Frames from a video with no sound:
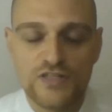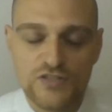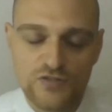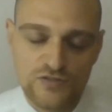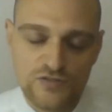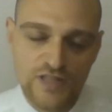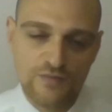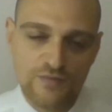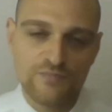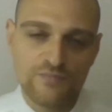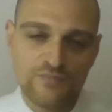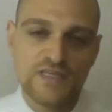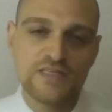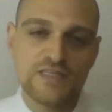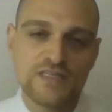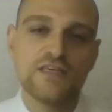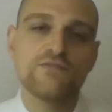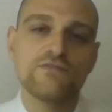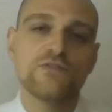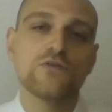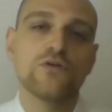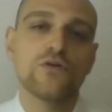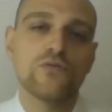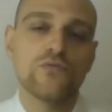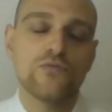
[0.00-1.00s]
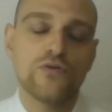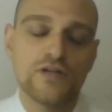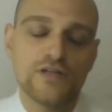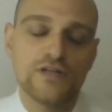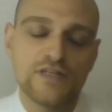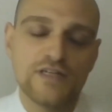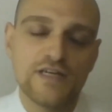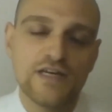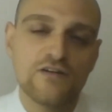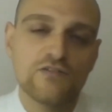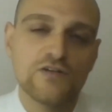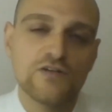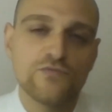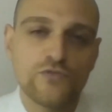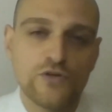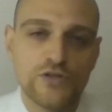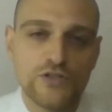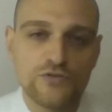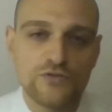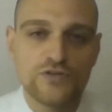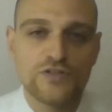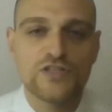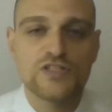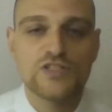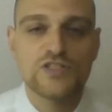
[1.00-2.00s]
So let me give you a rundown of what
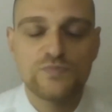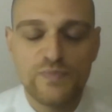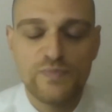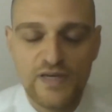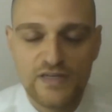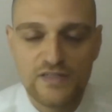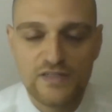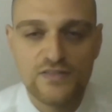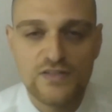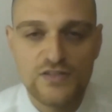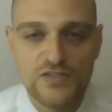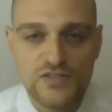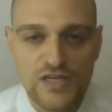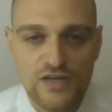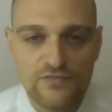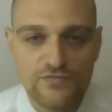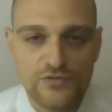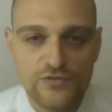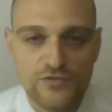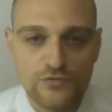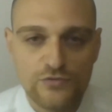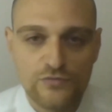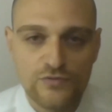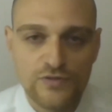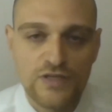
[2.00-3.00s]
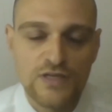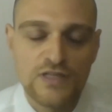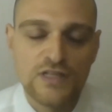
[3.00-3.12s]
you can expect this afternoon.